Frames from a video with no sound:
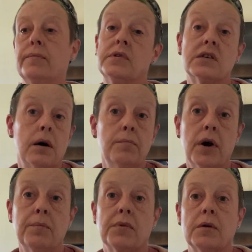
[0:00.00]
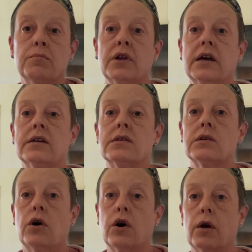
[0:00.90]
Some pumpkin
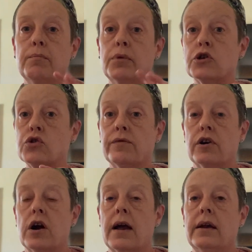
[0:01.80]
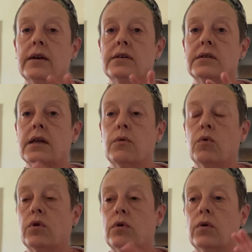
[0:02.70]
plants are bush varieties that
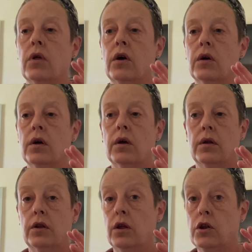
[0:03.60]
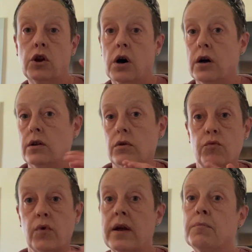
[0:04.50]
will not
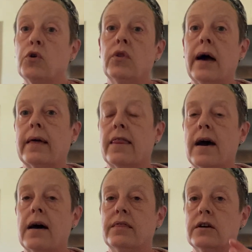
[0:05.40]
ramble like that.